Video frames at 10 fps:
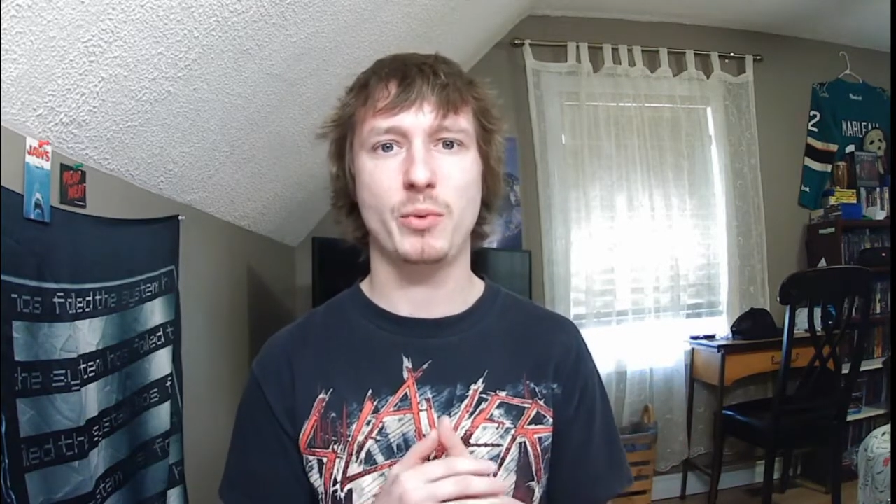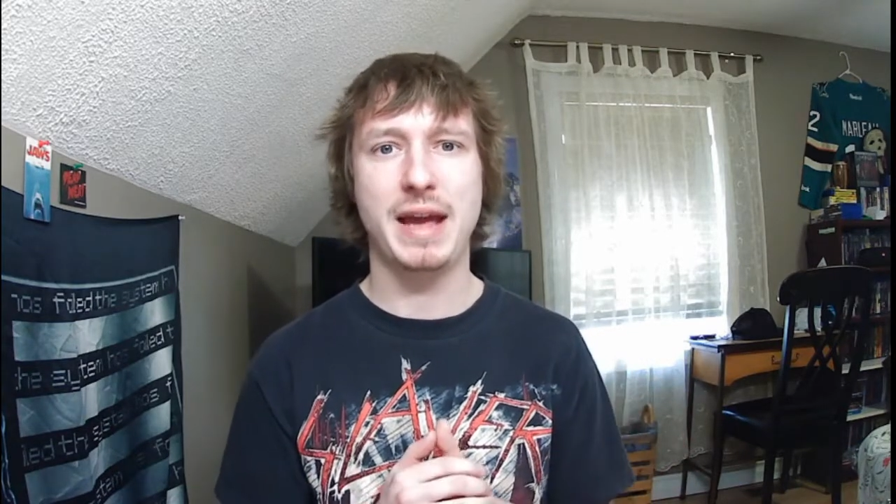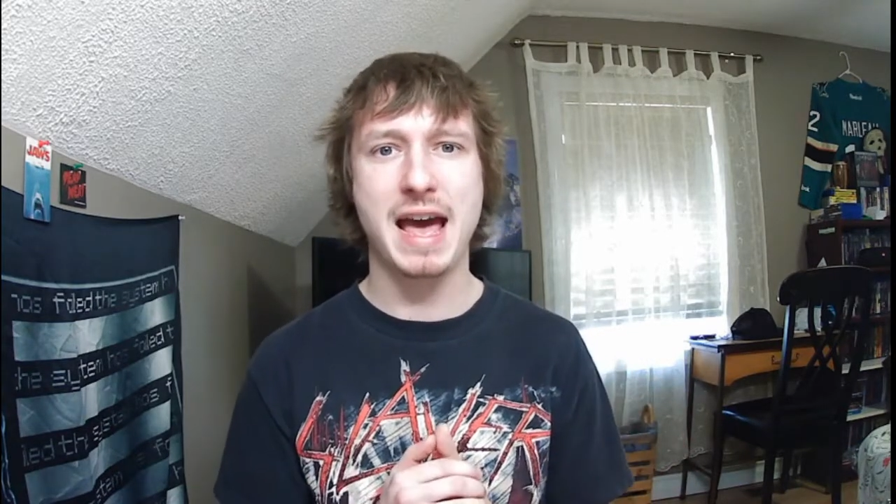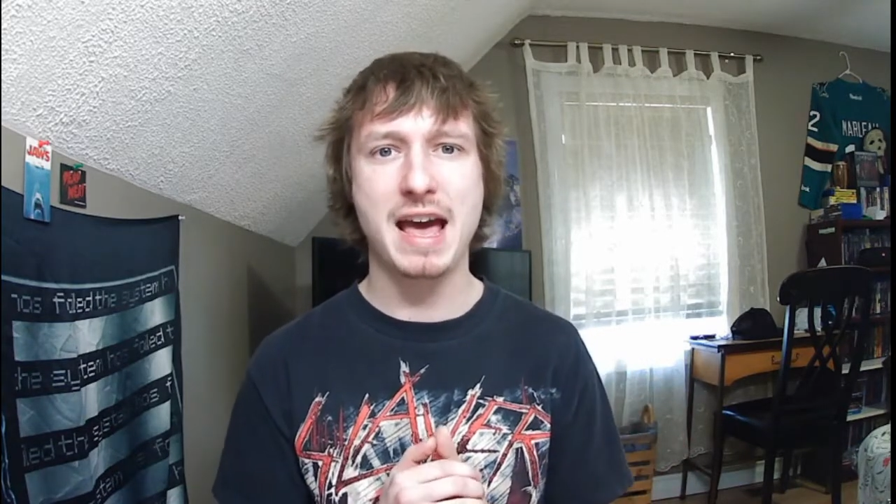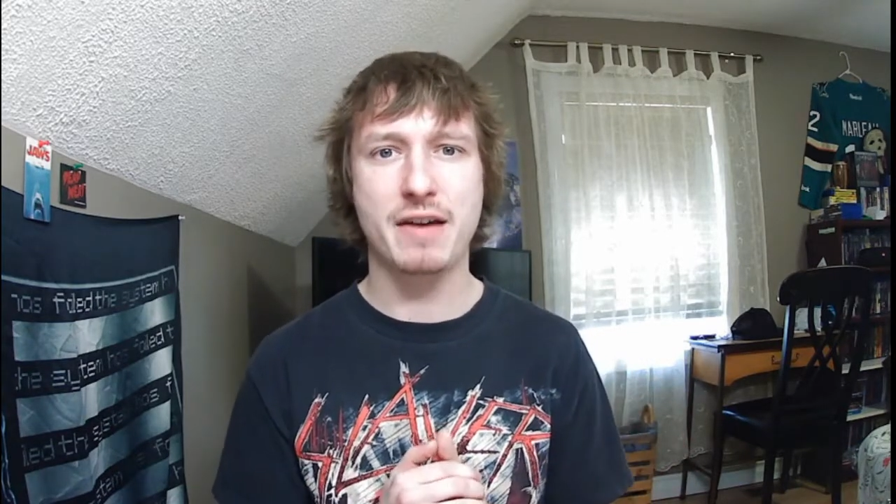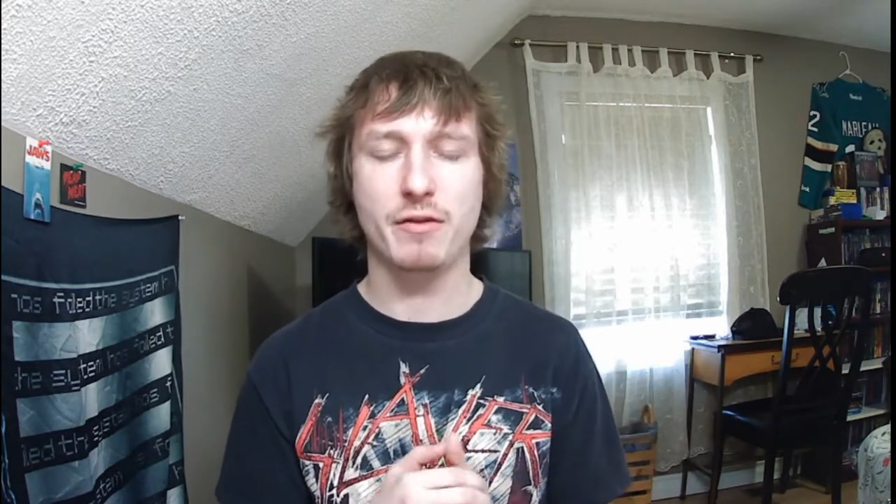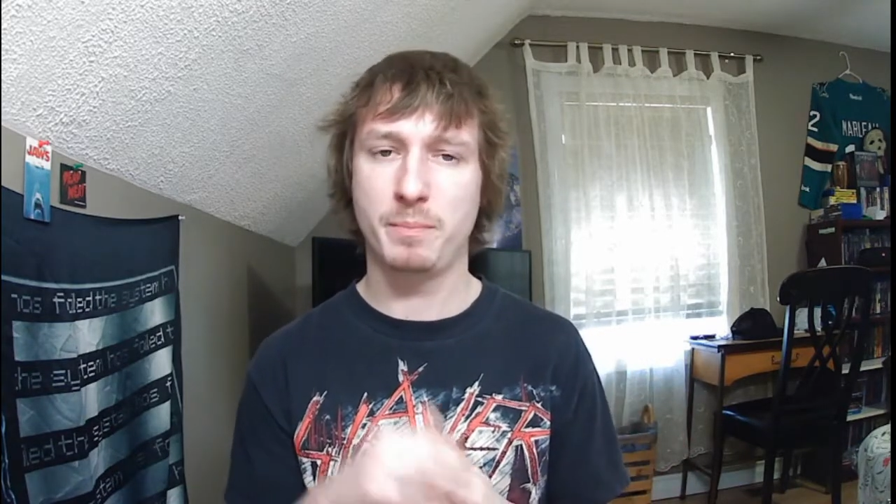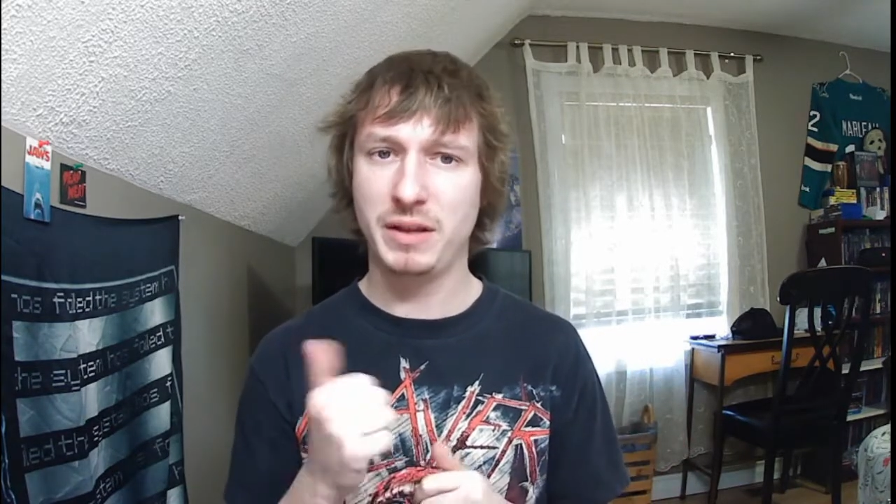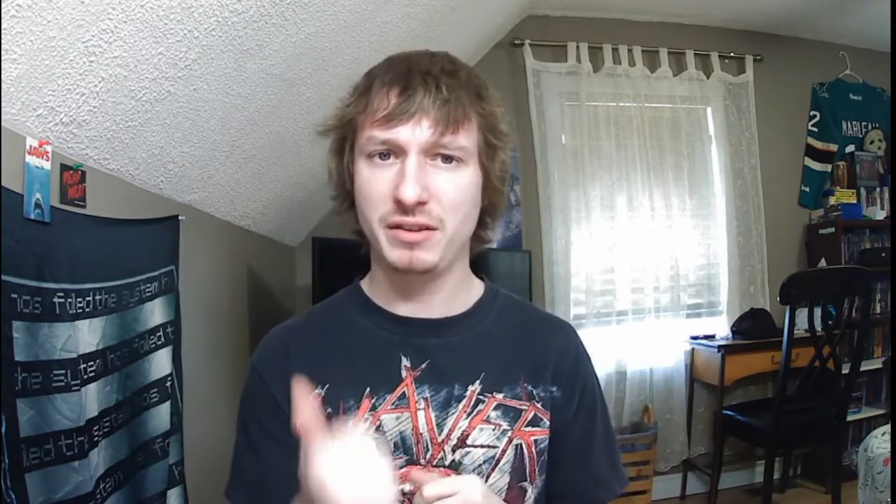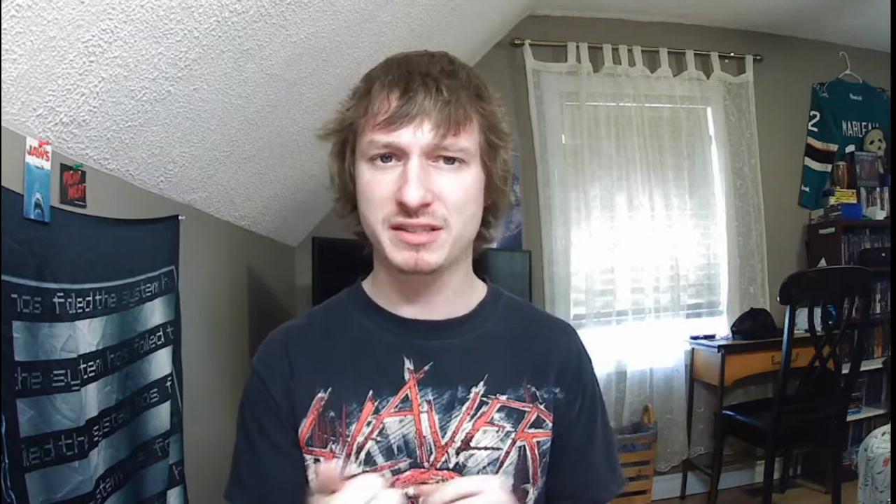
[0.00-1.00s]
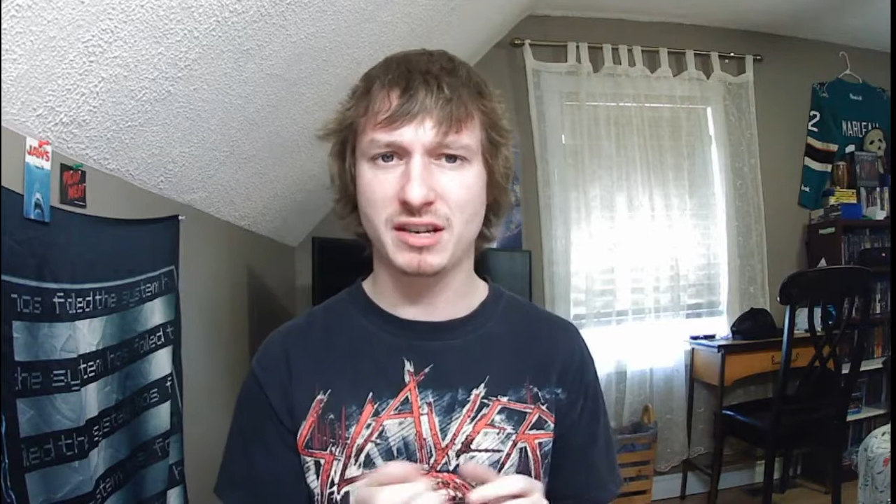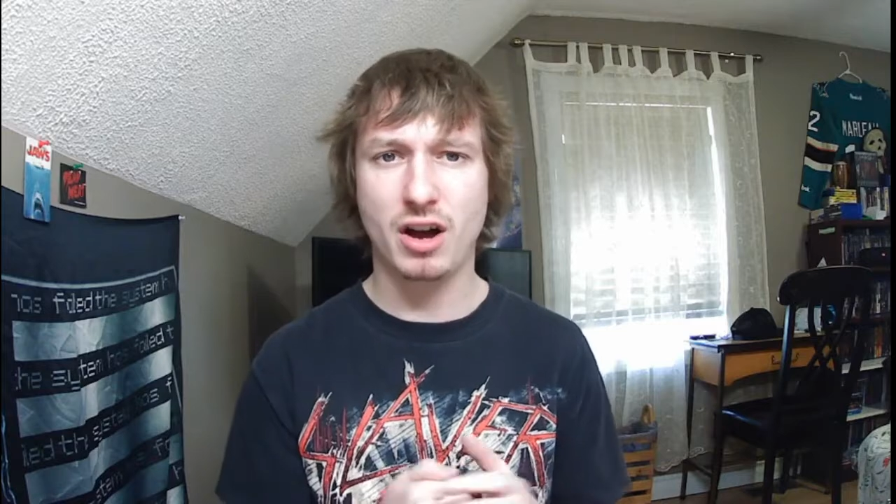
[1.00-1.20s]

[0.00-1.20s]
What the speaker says: We have Bill as an